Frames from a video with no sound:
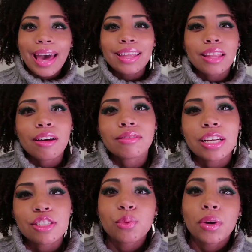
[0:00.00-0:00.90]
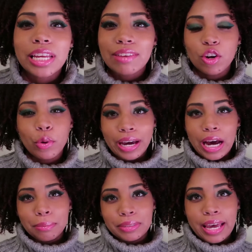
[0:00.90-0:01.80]
Hey loves, I just wanted to give a quick
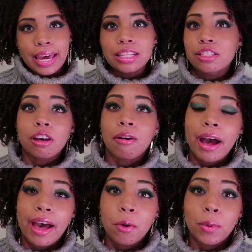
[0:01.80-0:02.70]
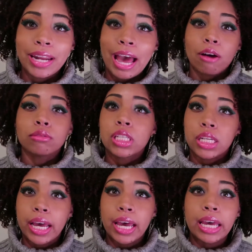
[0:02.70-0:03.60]
update. So I went out
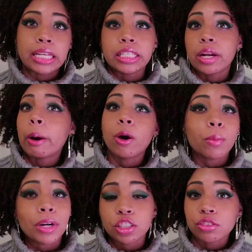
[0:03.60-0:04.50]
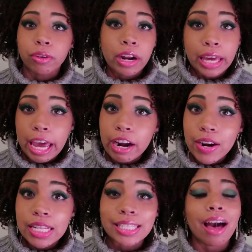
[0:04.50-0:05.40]
today and did a whole bunch of running
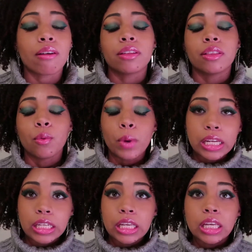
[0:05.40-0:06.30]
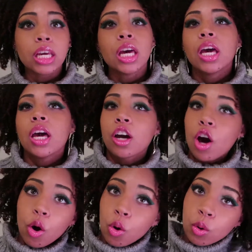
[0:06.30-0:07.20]
errands out in the windy,
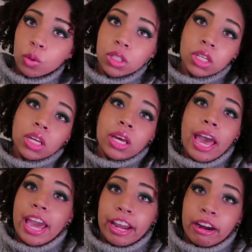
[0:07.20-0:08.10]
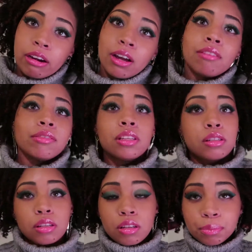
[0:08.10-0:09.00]
cold air of
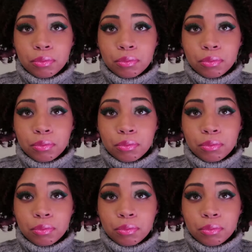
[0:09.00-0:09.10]
this